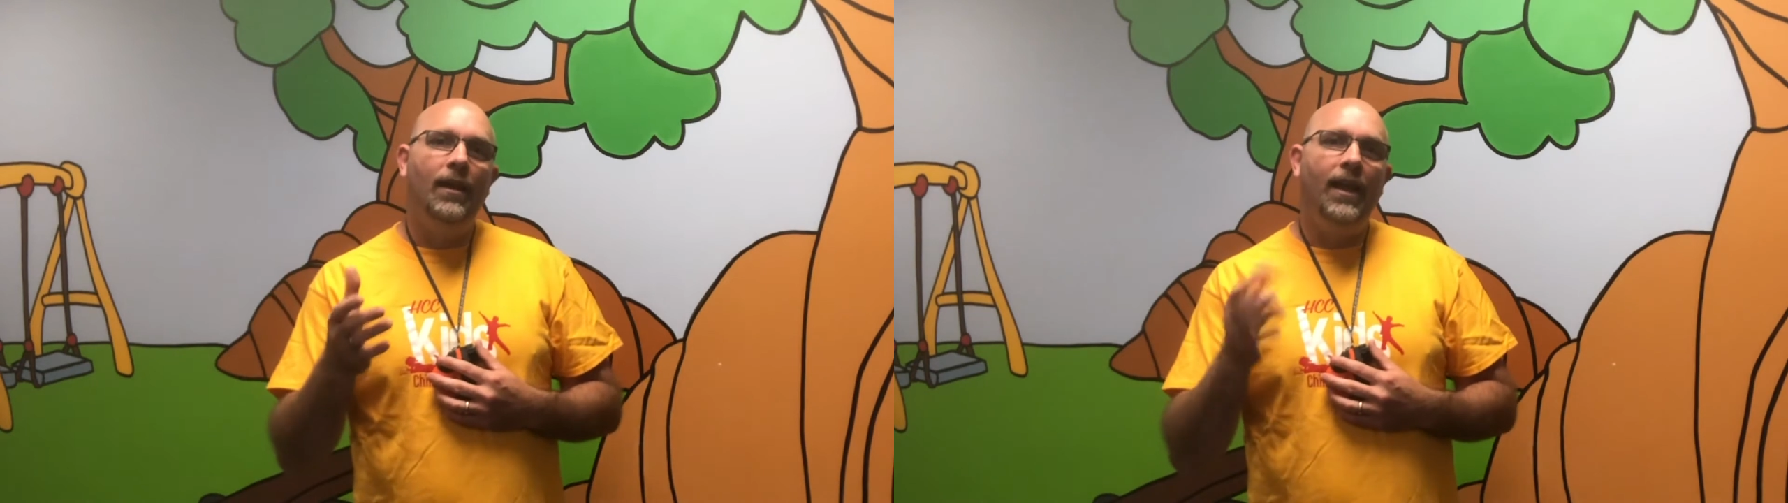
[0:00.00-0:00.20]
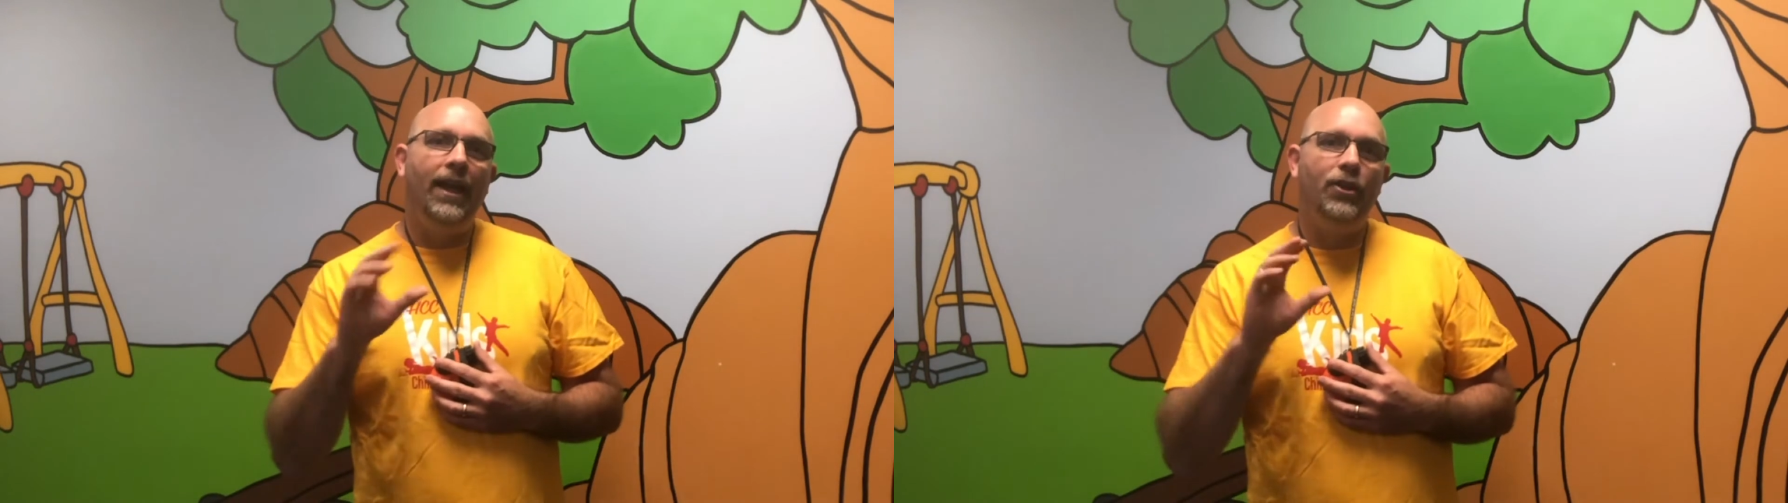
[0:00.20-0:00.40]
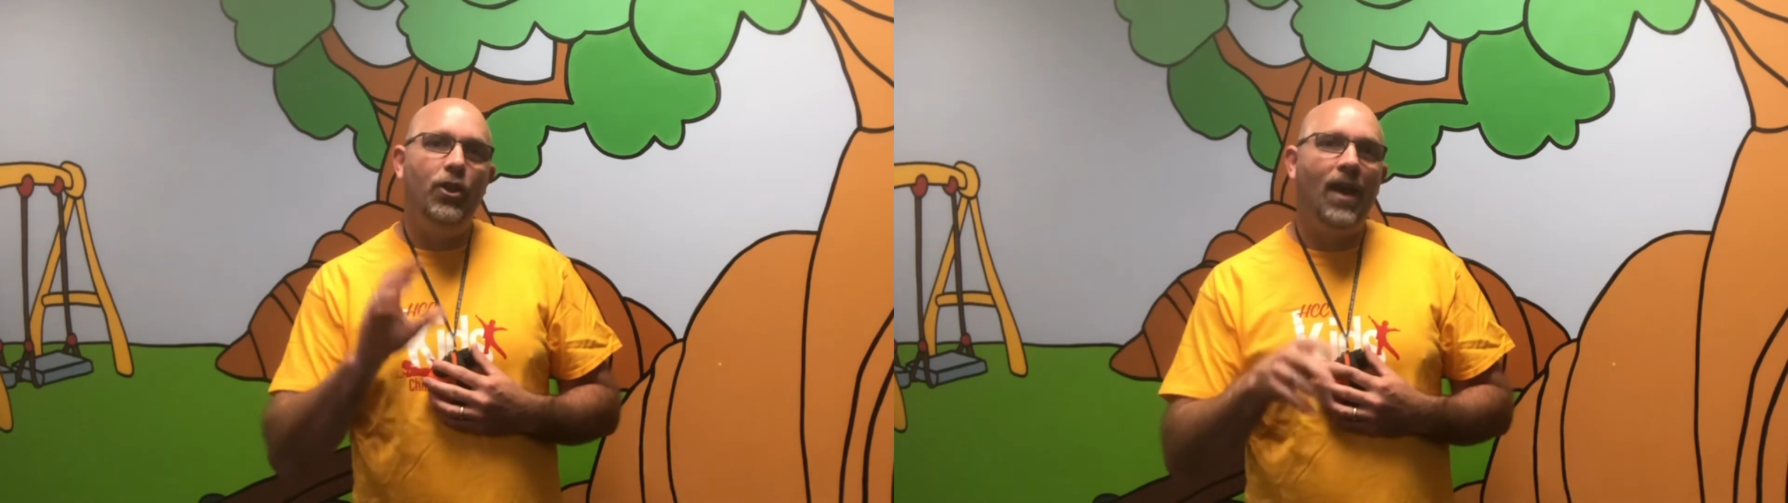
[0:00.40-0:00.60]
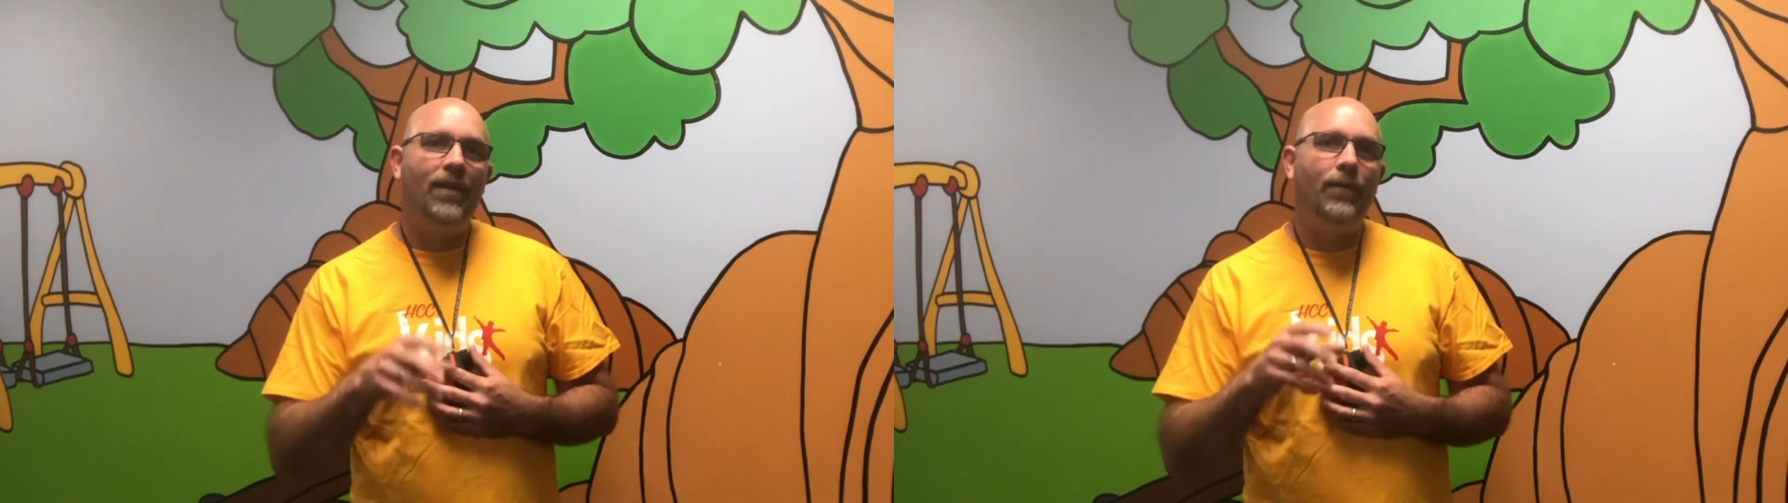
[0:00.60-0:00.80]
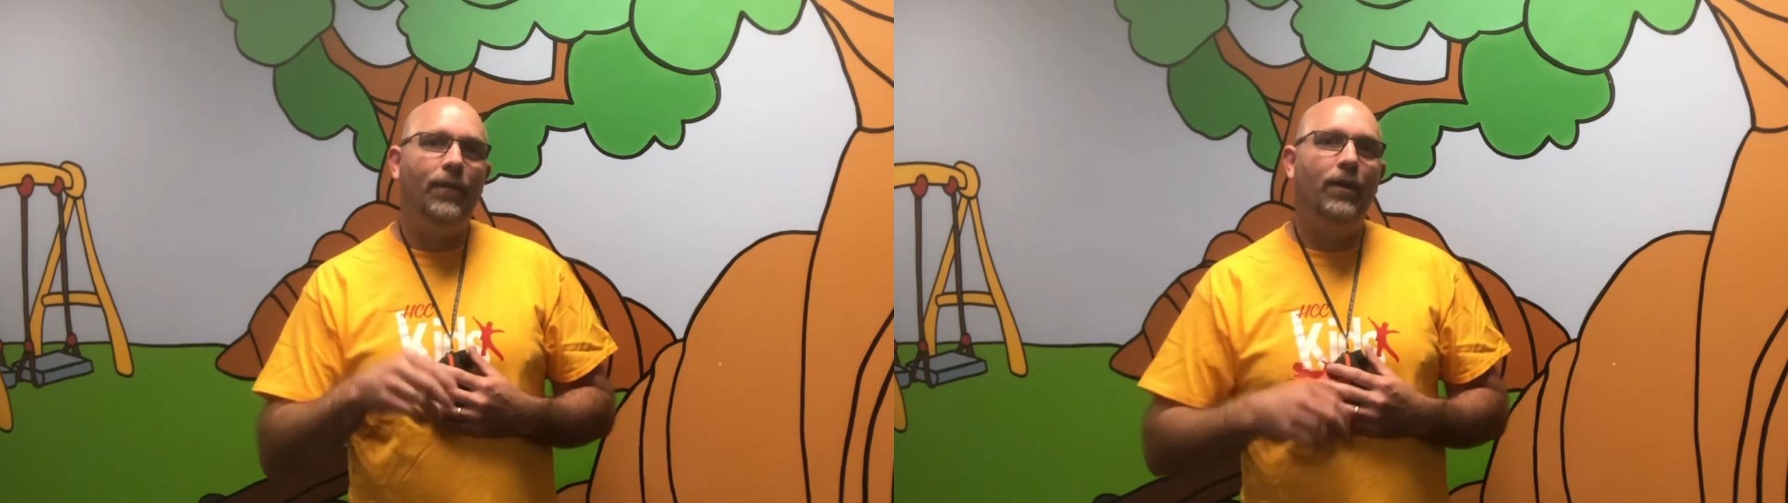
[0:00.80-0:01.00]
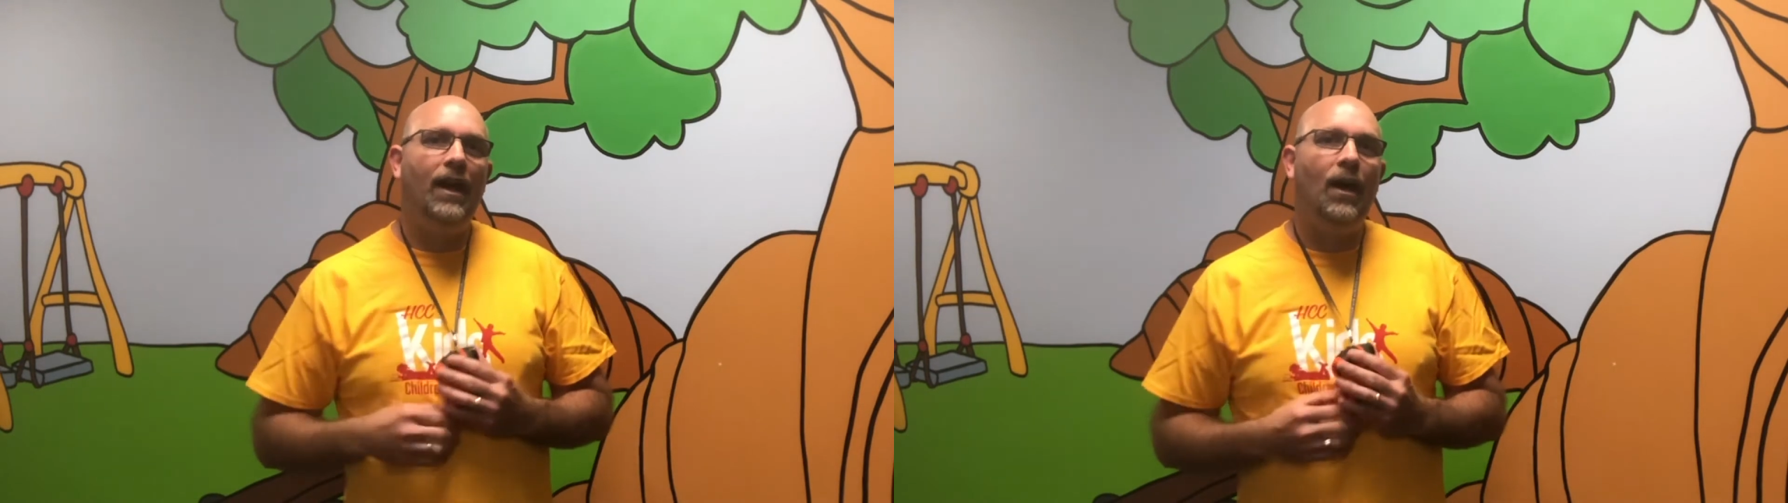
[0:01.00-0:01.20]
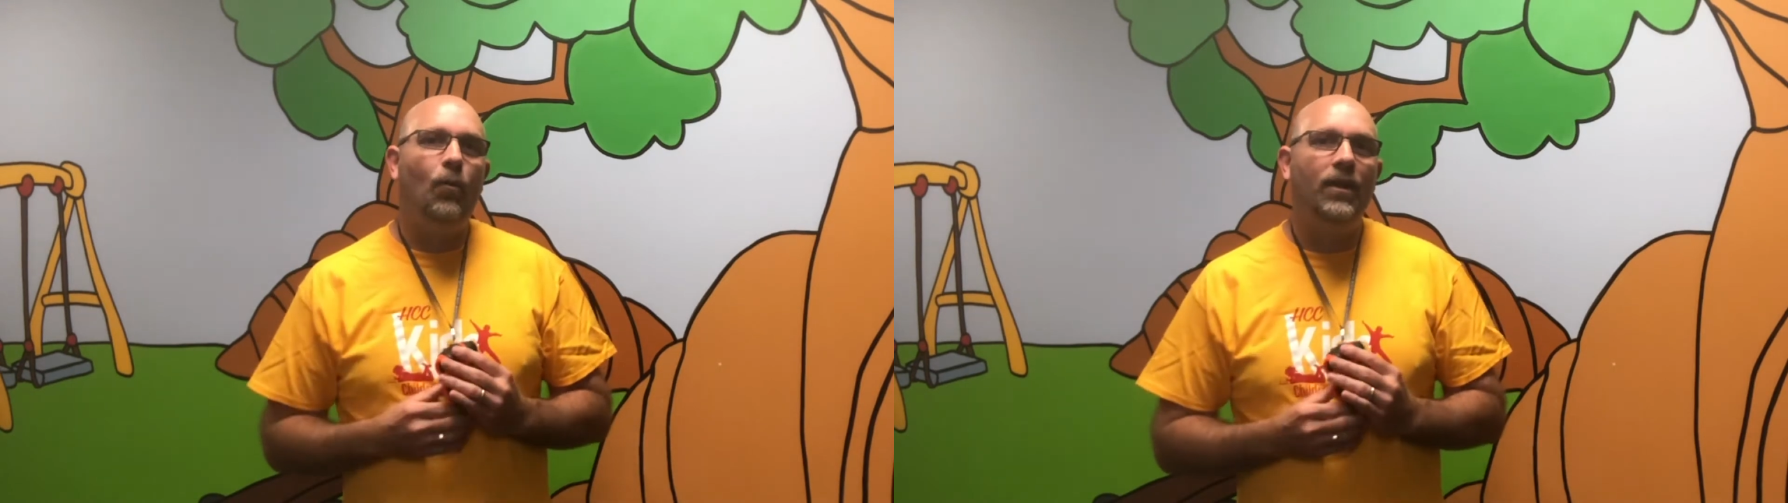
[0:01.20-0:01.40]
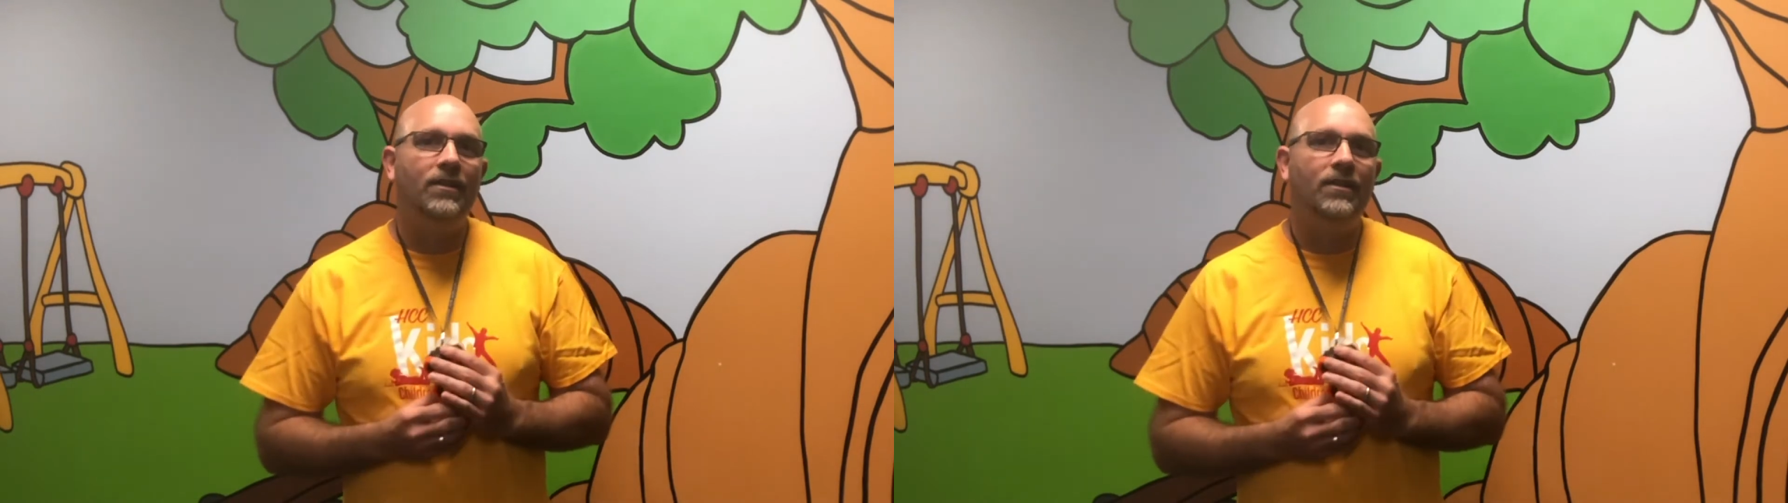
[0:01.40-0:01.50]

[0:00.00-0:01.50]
and you have to figure out what